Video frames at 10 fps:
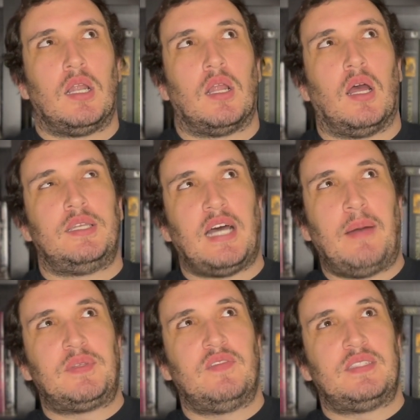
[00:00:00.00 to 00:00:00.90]

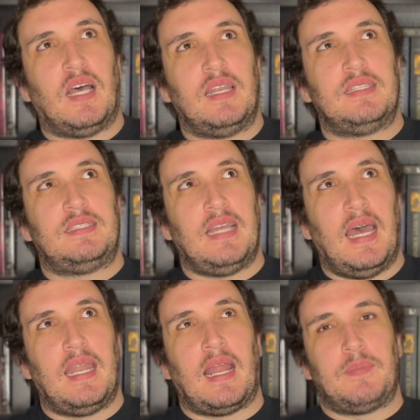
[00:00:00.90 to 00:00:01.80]
adoptive son is
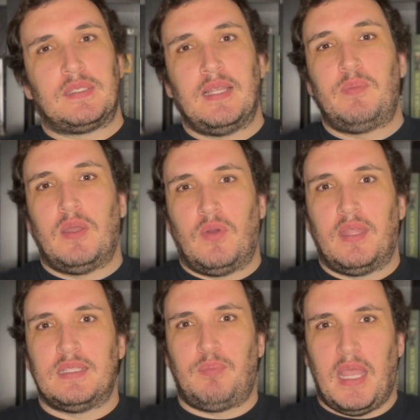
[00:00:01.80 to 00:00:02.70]
dead and I'm sleeping with
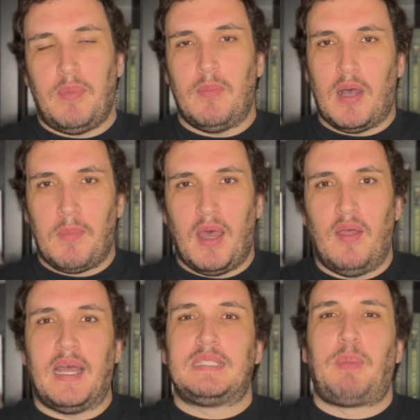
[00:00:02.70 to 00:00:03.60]
his baby mama.
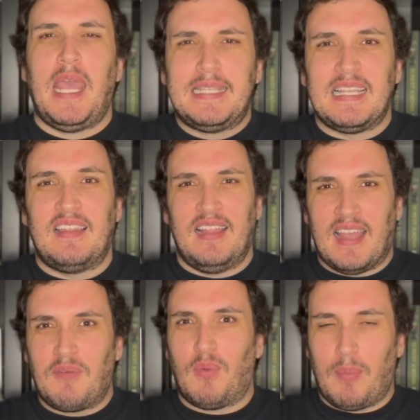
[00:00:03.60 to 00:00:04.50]
That's basically
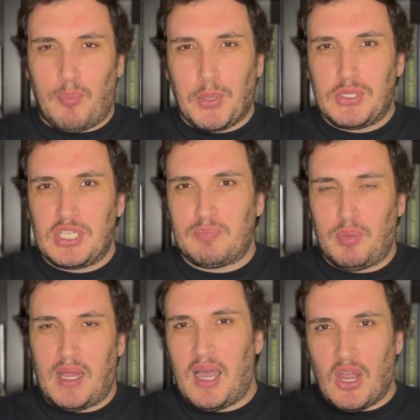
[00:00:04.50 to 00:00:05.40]
like what Burrich's
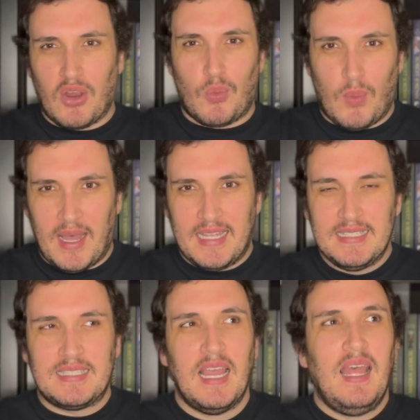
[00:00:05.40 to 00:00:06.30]
plot arc
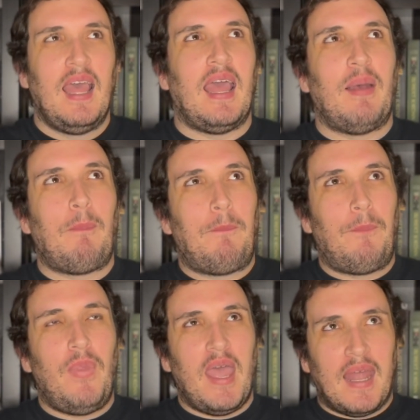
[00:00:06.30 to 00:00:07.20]
was.
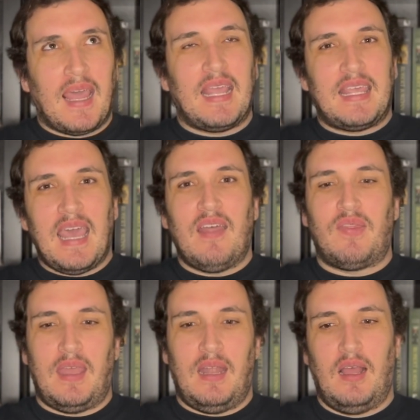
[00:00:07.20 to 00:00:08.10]
And I get
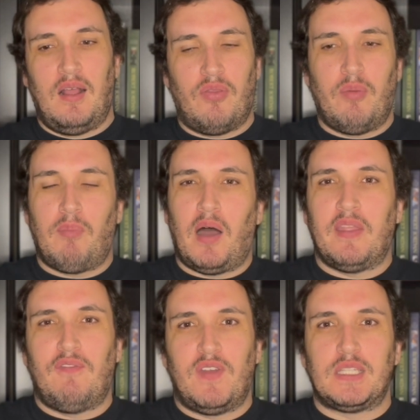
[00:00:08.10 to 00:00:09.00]
that the
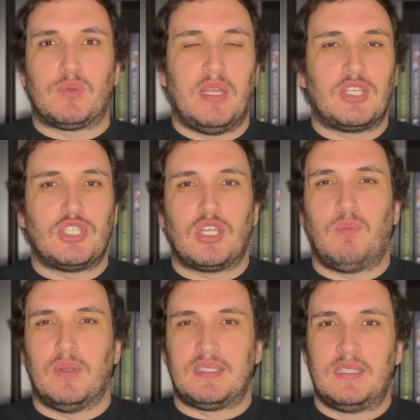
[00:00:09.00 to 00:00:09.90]
Molly Fitz relationship
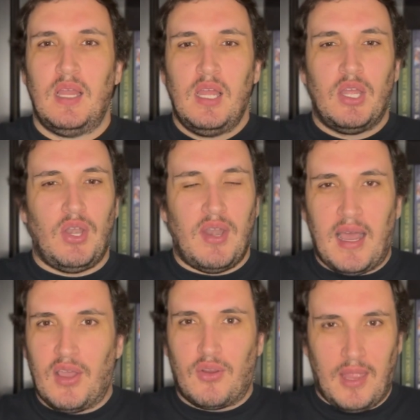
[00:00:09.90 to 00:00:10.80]
was
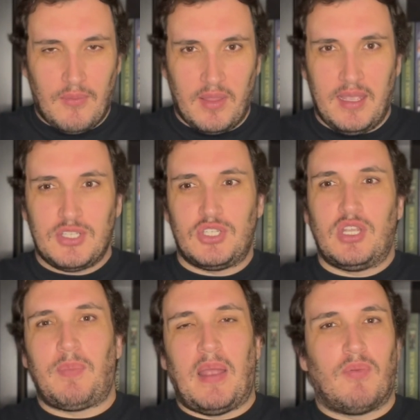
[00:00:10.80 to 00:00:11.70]
not a great
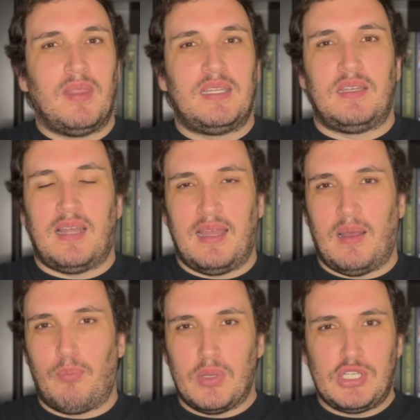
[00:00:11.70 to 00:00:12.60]
relationship. I really did not
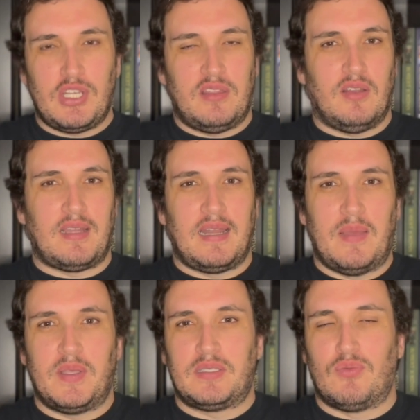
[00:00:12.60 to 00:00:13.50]
appreciate their
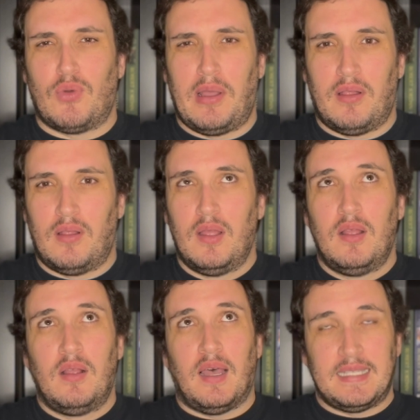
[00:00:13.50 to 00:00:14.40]
dynamics in Royal
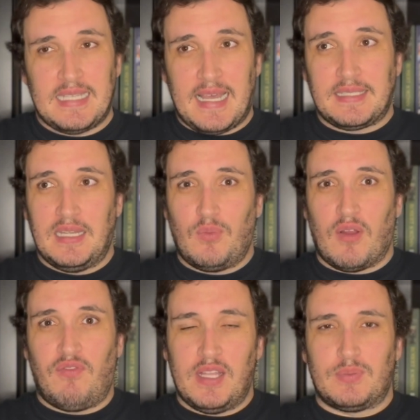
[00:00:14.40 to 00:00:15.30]
Assassin, where
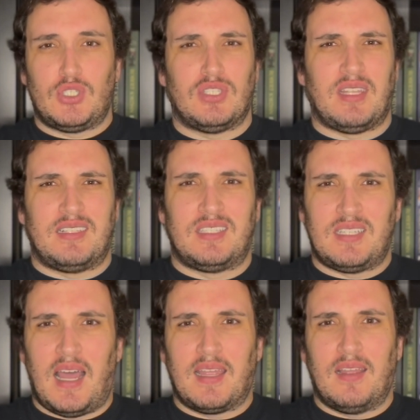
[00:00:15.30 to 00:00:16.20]
Fitz was just like
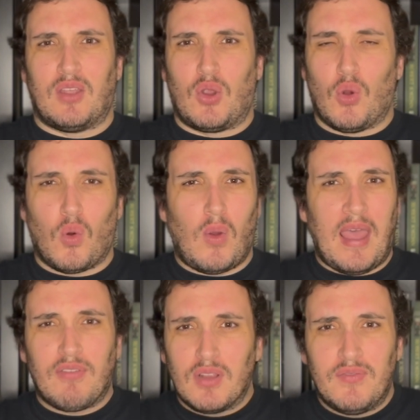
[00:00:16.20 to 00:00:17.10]
stalking the
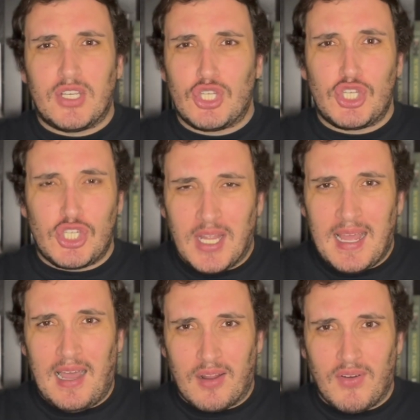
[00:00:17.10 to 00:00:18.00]
ever-living
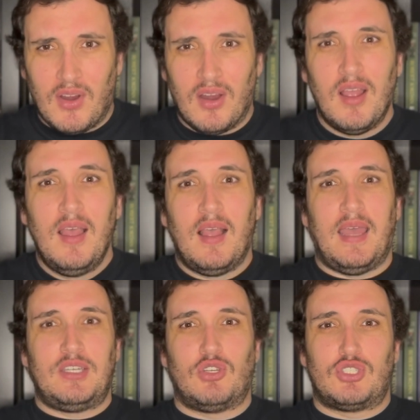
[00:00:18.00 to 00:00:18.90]
out of her
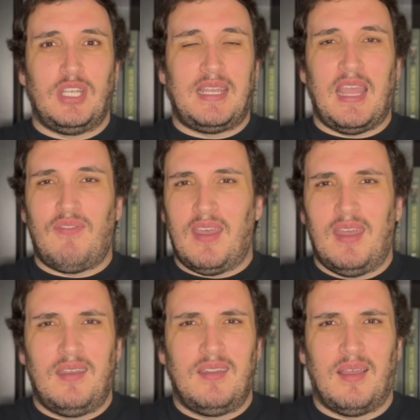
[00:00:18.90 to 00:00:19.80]
until she gave
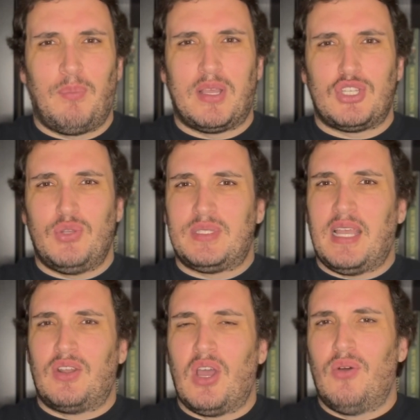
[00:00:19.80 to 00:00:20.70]
in because she was
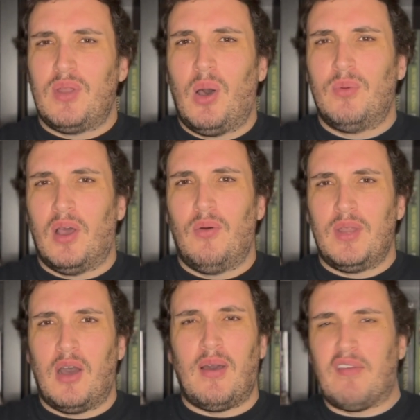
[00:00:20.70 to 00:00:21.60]
saying no, no, no,
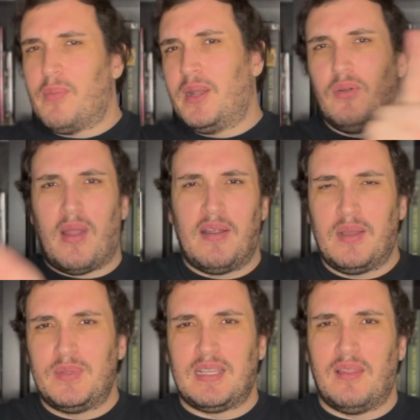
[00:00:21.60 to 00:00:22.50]
no. Everybody around
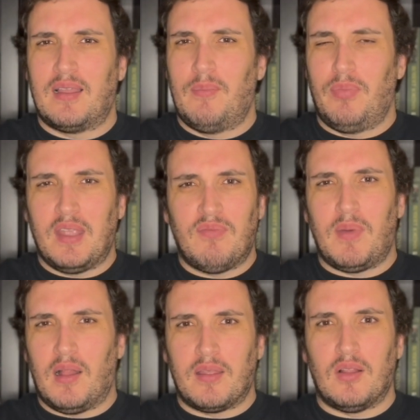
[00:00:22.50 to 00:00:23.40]
him was telling him, leave
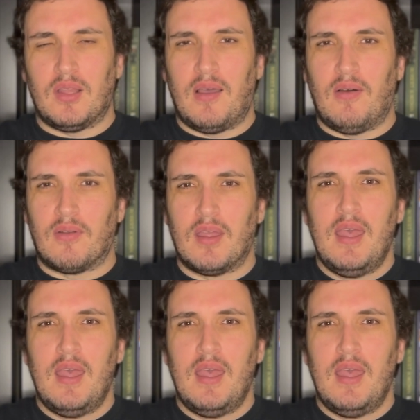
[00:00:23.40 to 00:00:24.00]
Molly alone. And